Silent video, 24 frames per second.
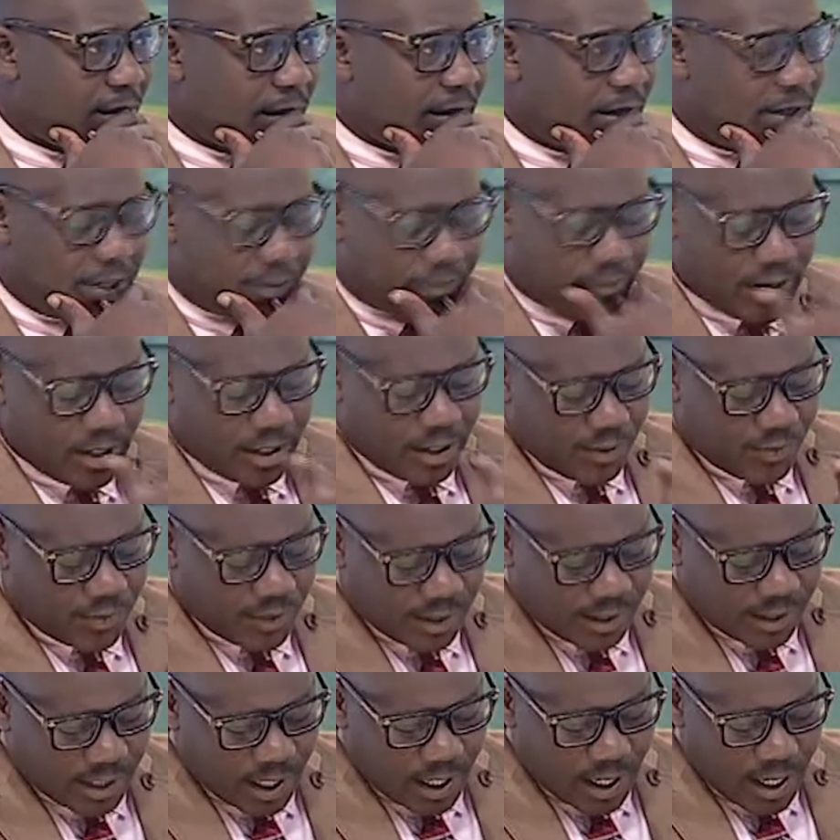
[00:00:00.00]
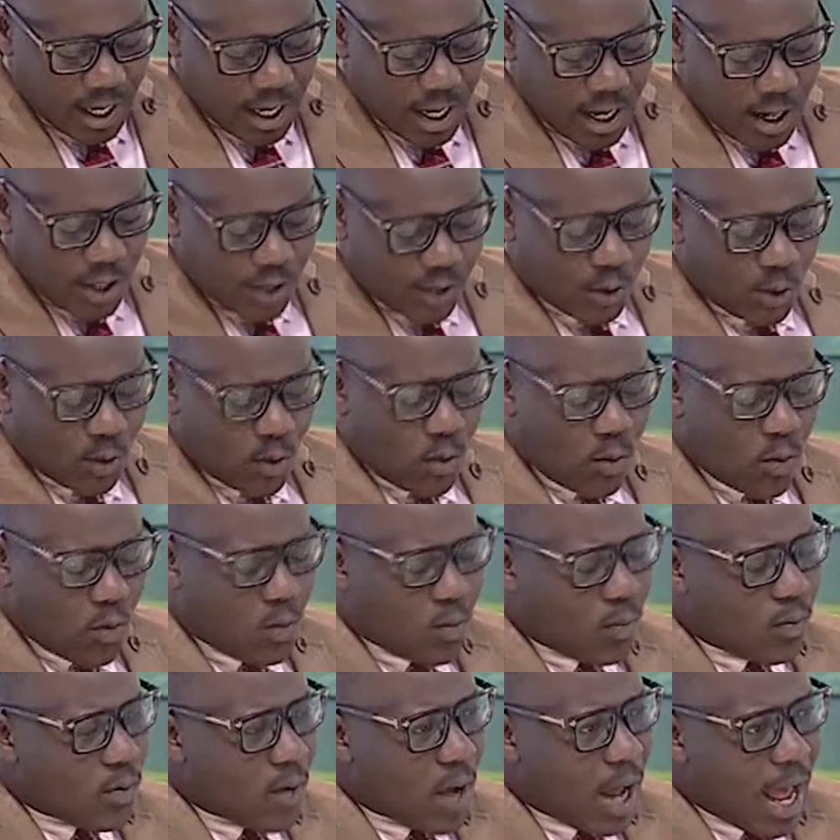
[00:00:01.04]
achieved it. Interesting. So
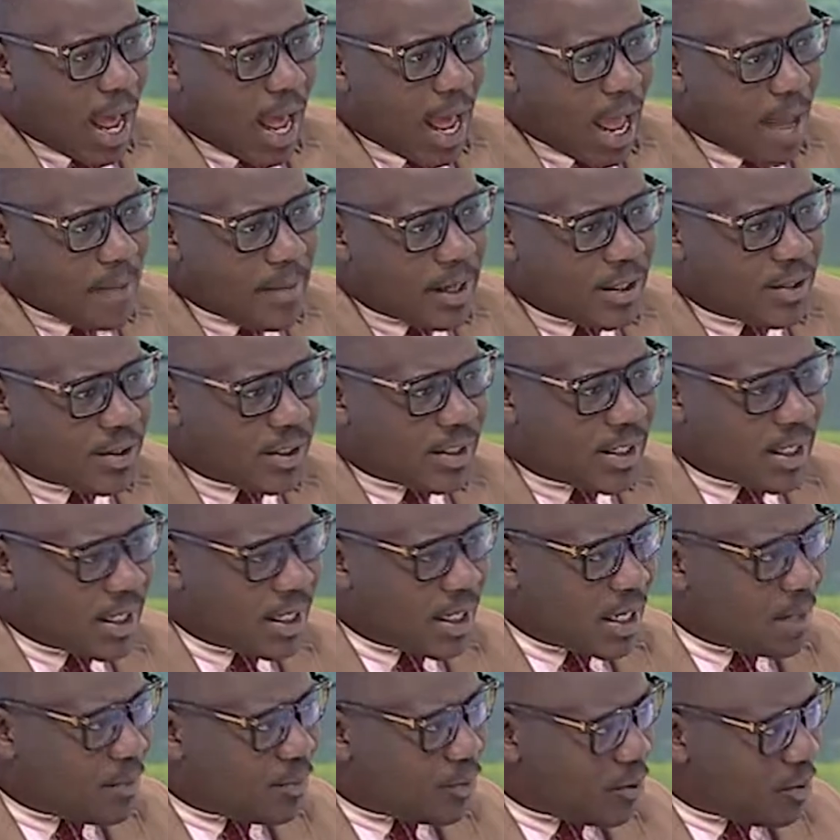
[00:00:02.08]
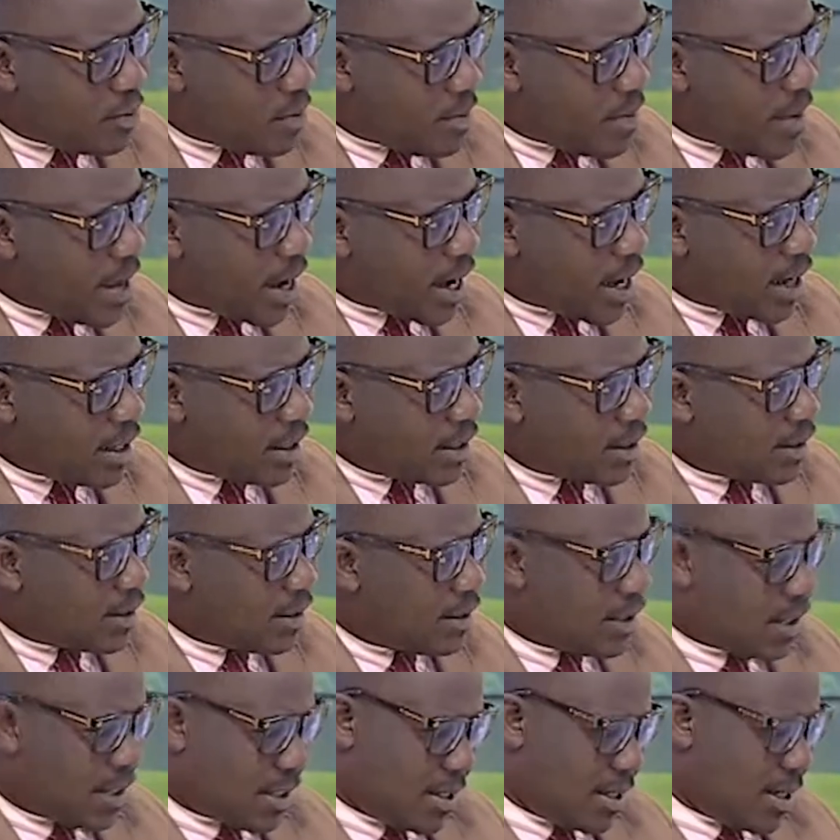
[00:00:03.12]
I, am interested in the promo
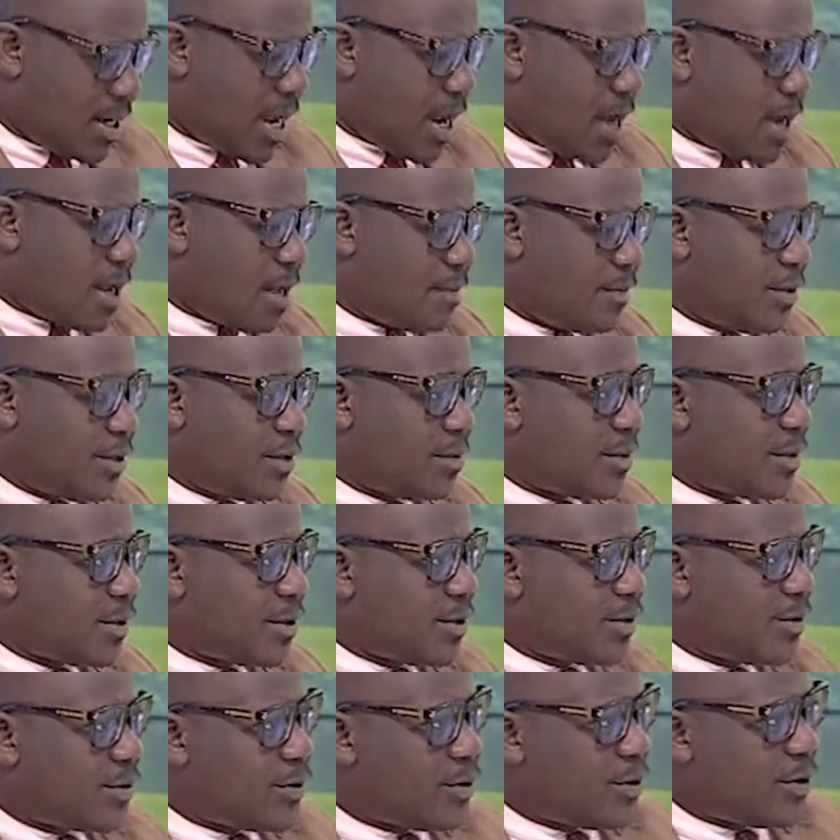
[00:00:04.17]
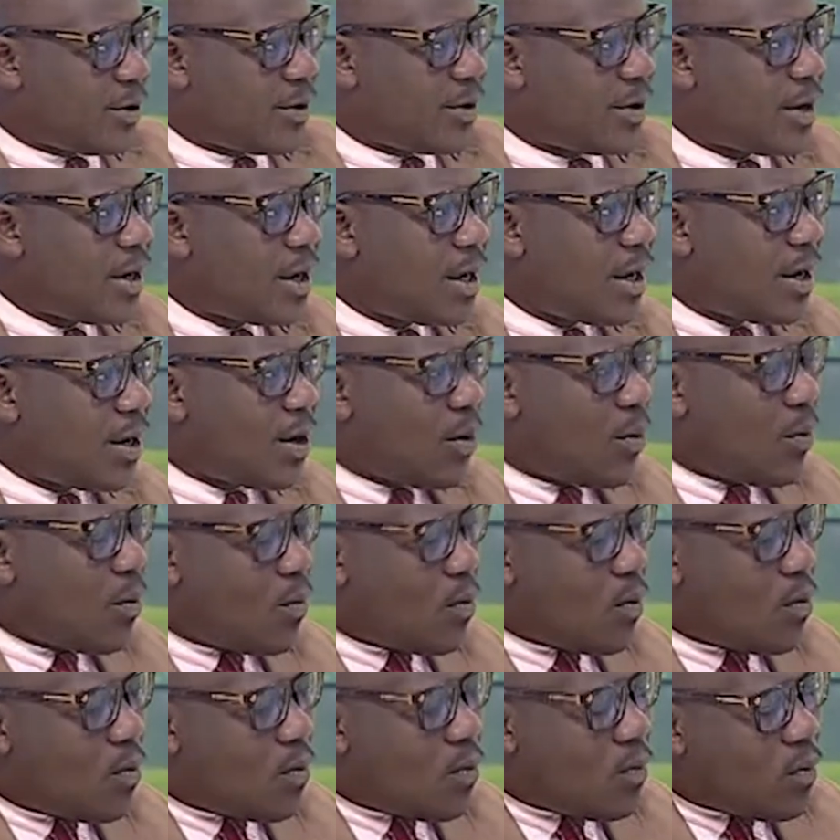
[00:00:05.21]
mechanics, and I'll come to you, Mr. Sorio
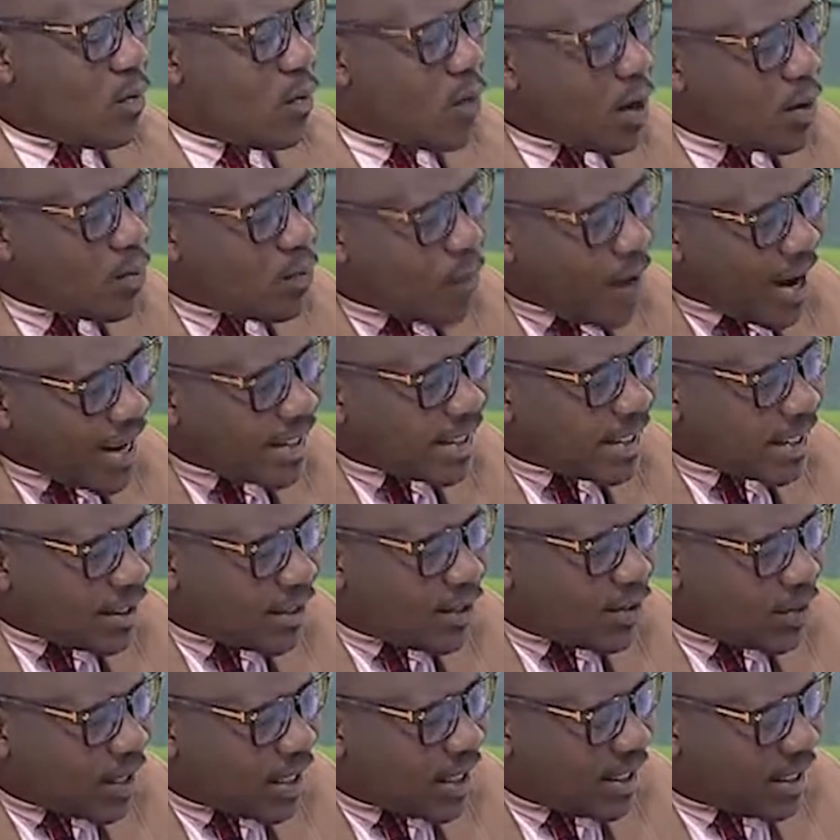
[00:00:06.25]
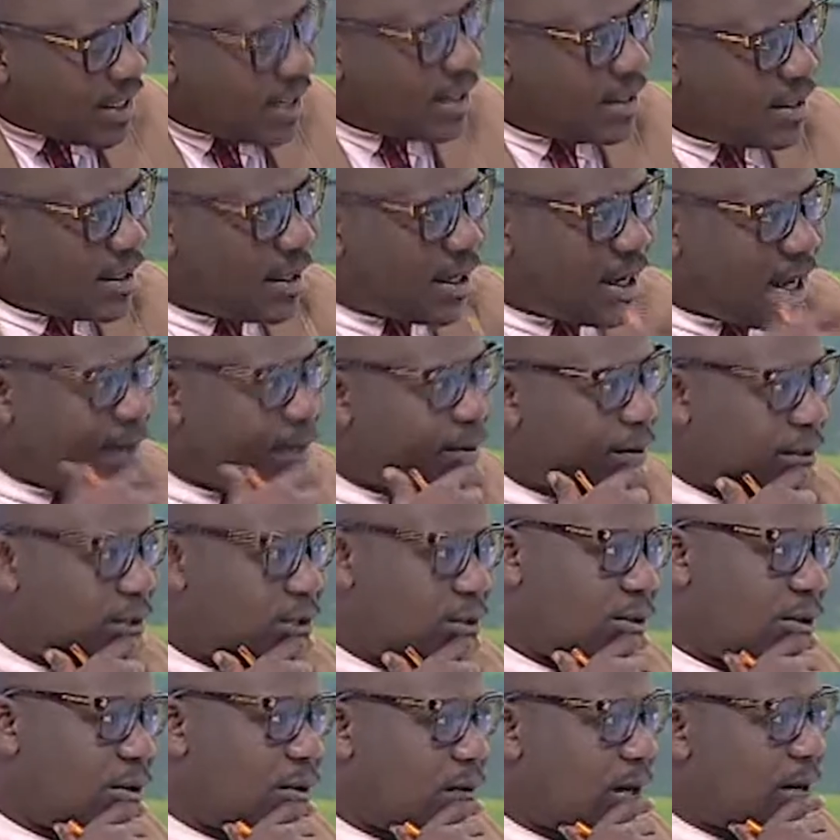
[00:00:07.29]
what went into the detail? I want
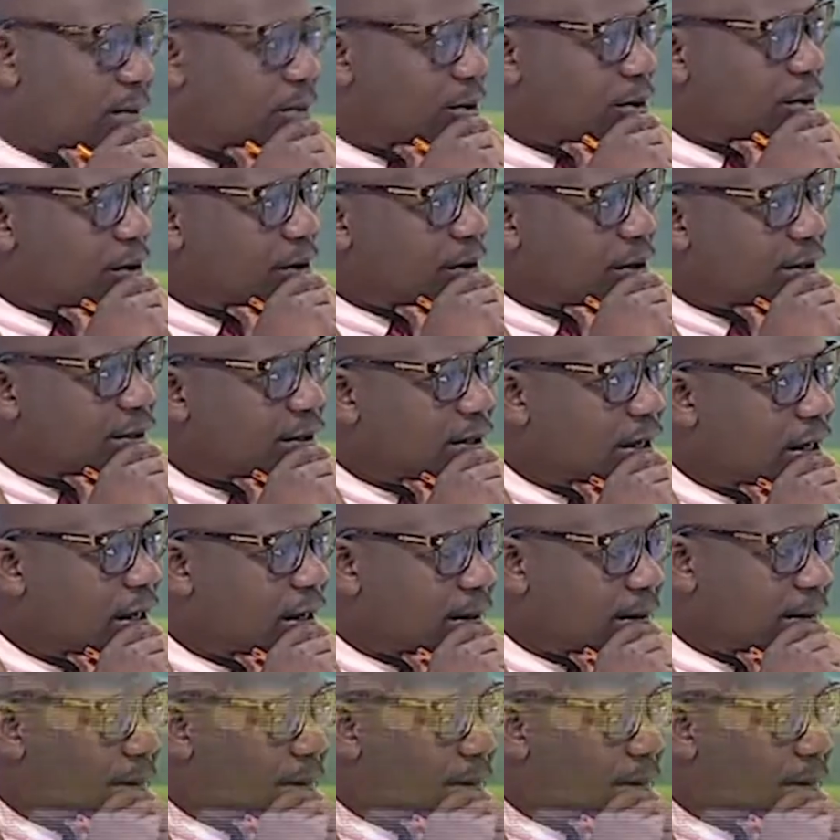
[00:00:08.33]
to know. I'm curious to learn.